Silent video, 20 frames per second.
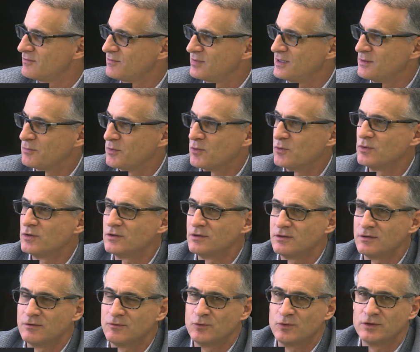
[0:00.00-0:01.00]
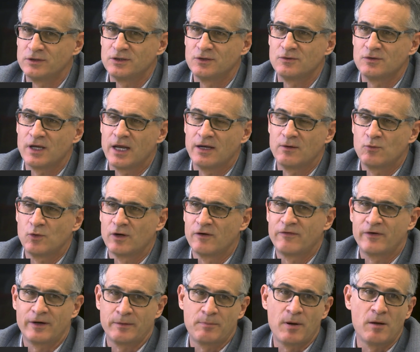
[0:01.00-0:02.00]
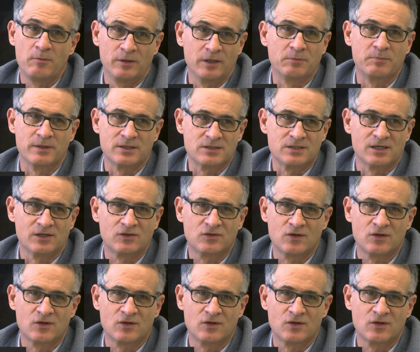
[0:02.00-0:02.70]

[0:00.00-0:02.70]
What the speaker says: People will do, and we're a very public business,